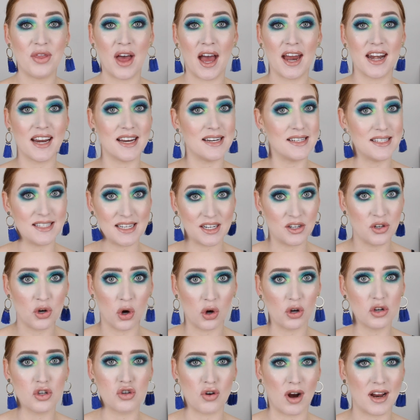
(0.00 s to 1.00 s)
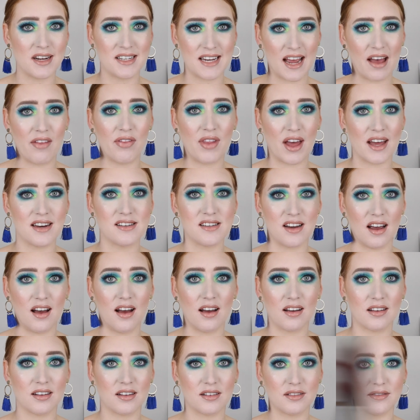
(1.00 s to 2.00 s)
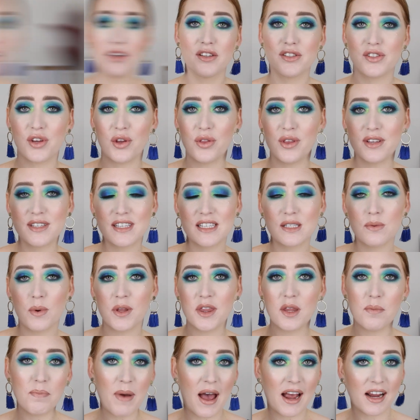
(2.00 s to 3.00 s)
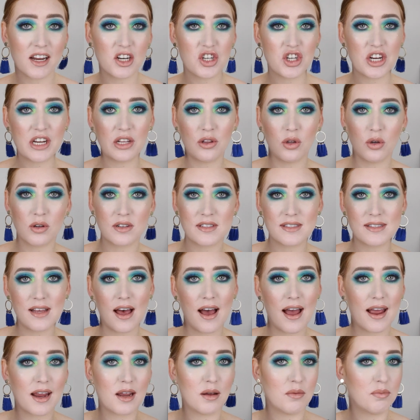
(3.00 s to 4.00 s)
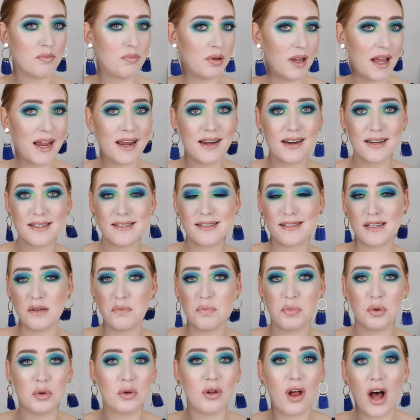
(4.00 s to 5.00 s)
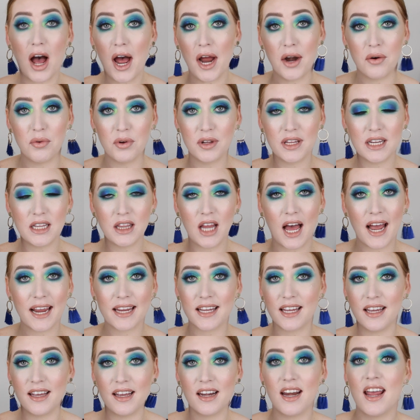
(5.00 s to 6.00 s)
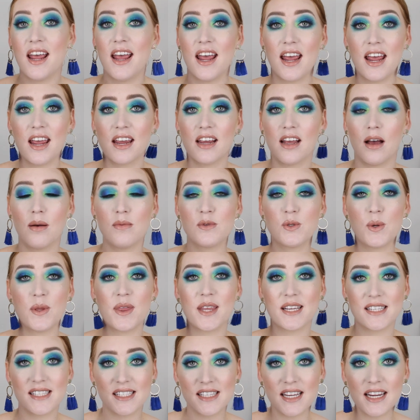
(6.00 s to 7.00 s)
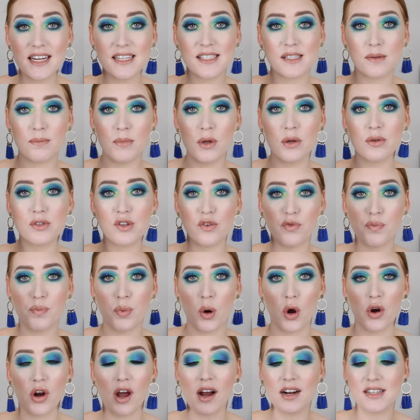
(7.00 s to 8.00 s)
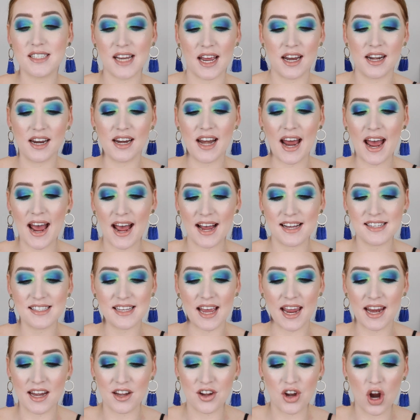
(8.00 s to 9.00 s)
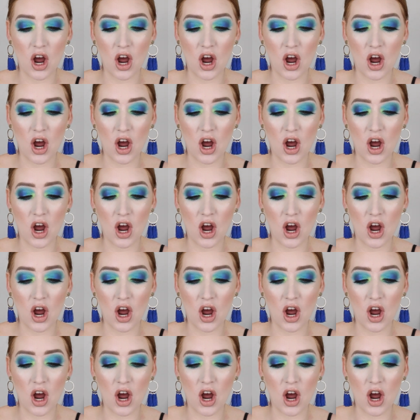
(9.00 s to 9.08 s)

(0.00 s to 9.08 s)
that it did not dry down that dark. So this is what the packaging looks like, plain and simple, I really like it. It comes with six mils of product and it has a